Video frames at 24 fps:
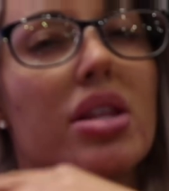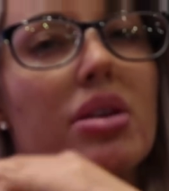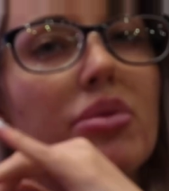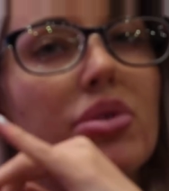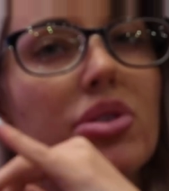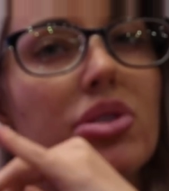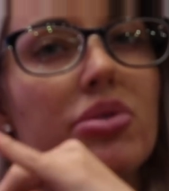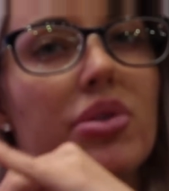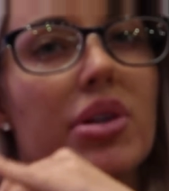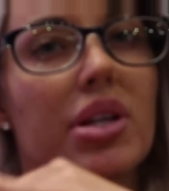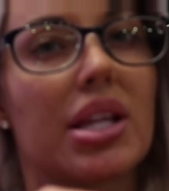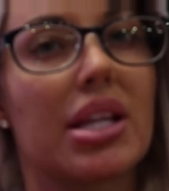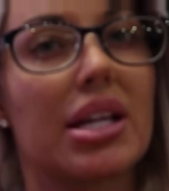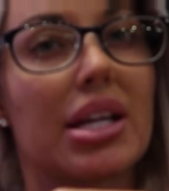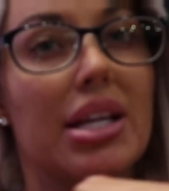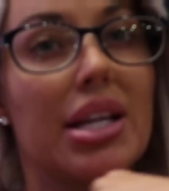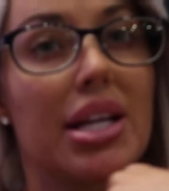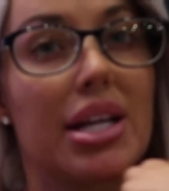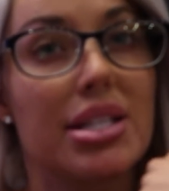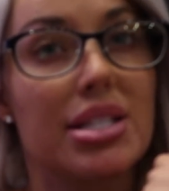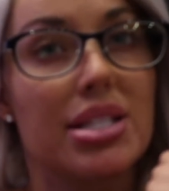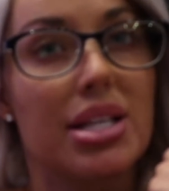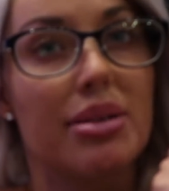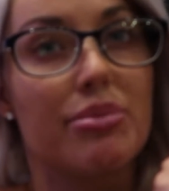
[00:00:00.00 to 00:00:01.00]
and then we're doing like a
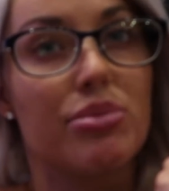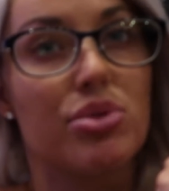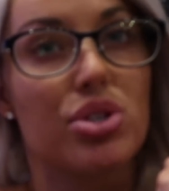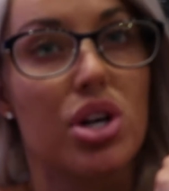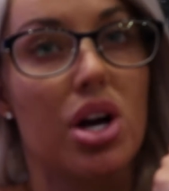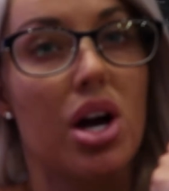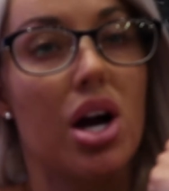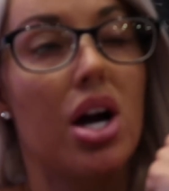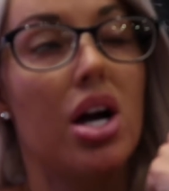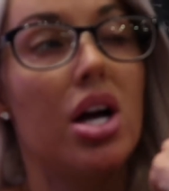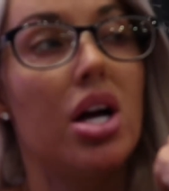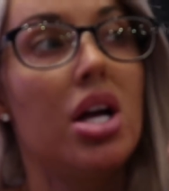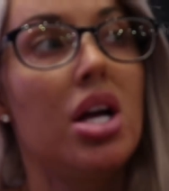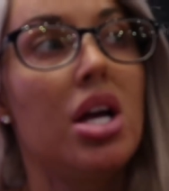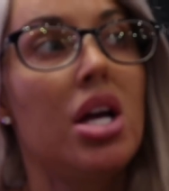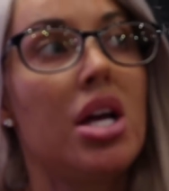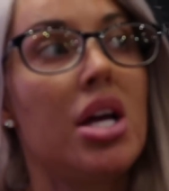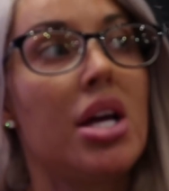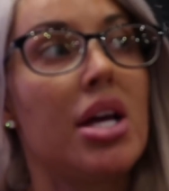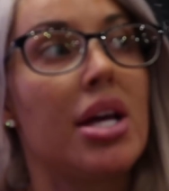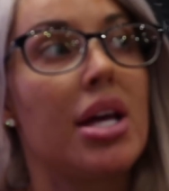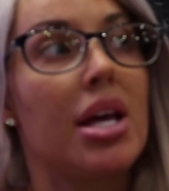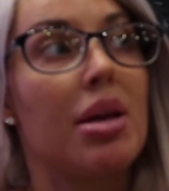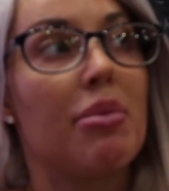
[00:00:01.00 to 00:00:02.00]
nighttime shot
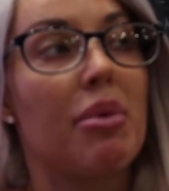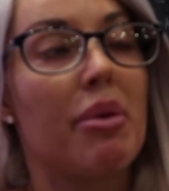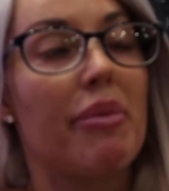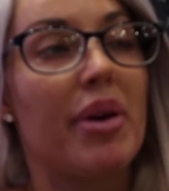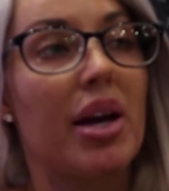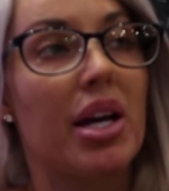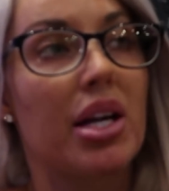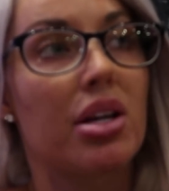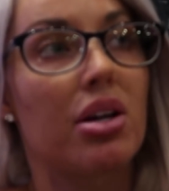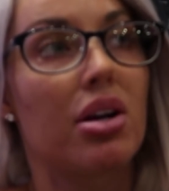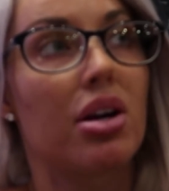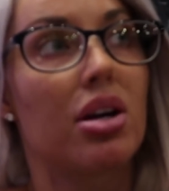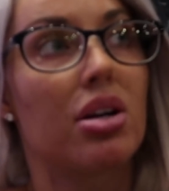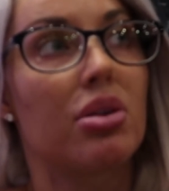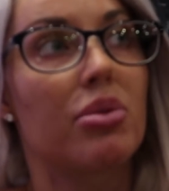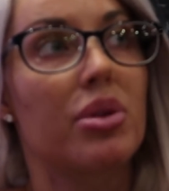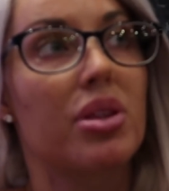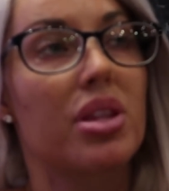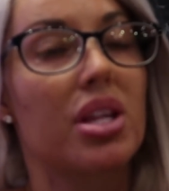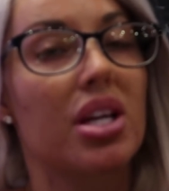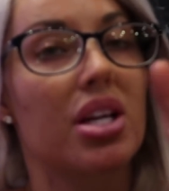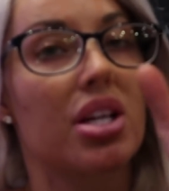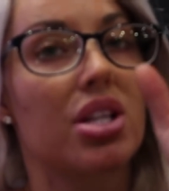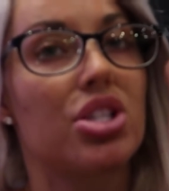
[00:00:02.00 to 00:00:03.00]
in my backyard
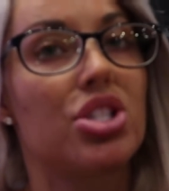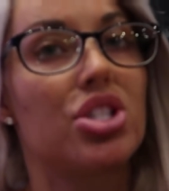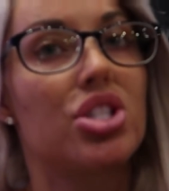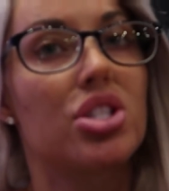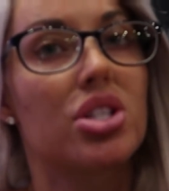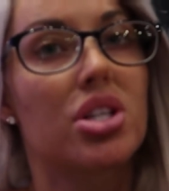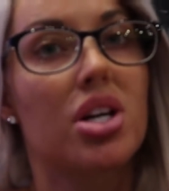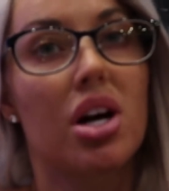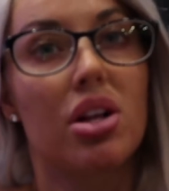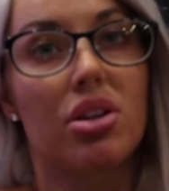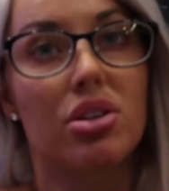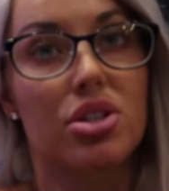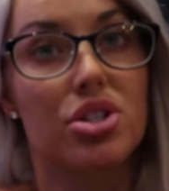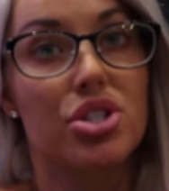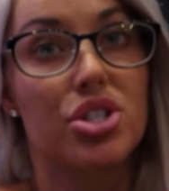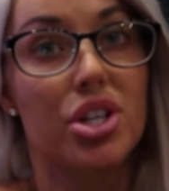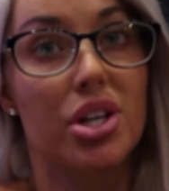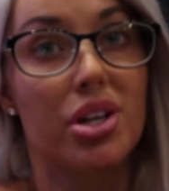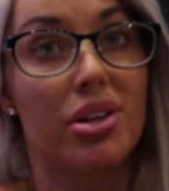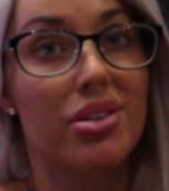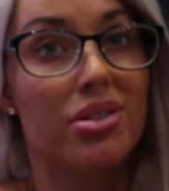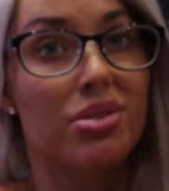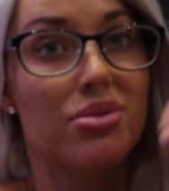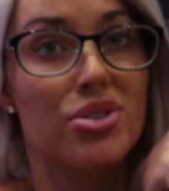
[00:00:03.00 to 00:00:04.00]
with like colored
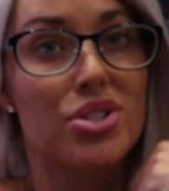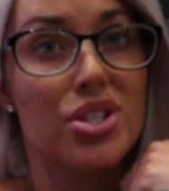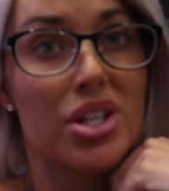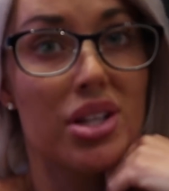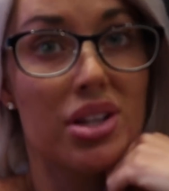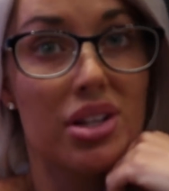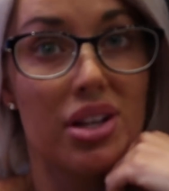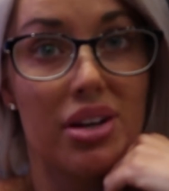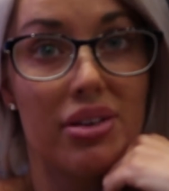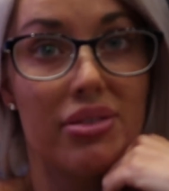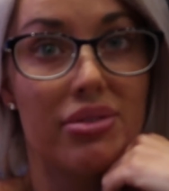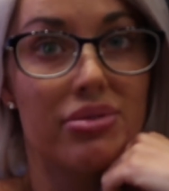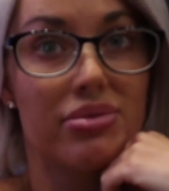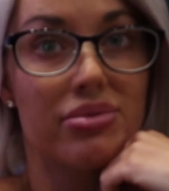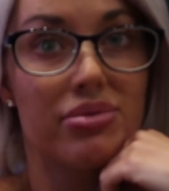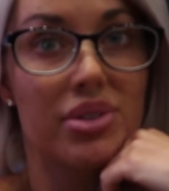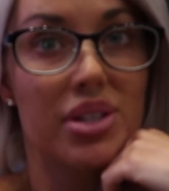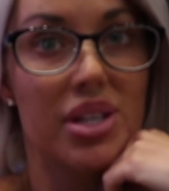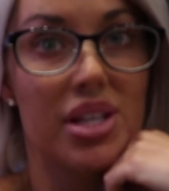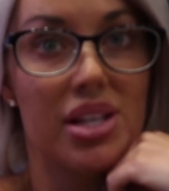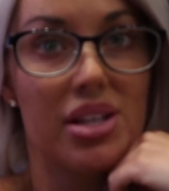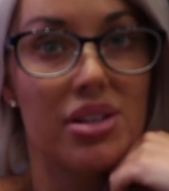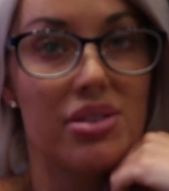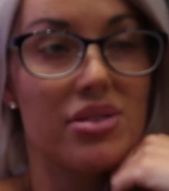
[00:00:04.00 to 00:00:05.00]
gels, which I love
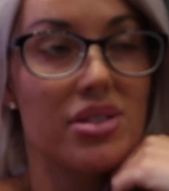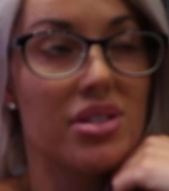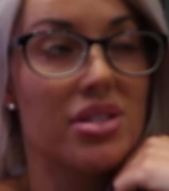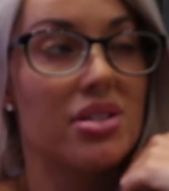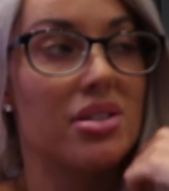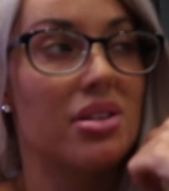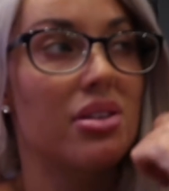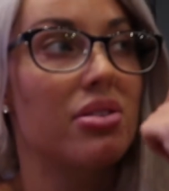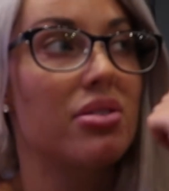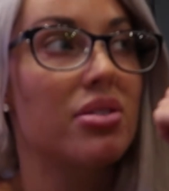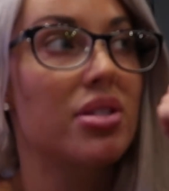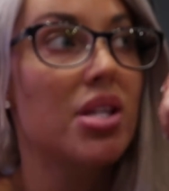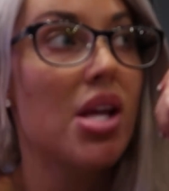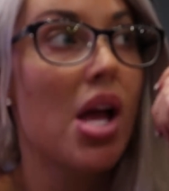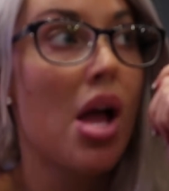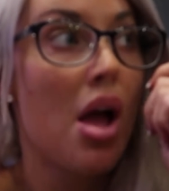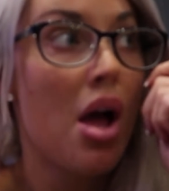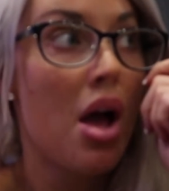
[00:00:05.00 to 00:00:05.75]
when he uses those.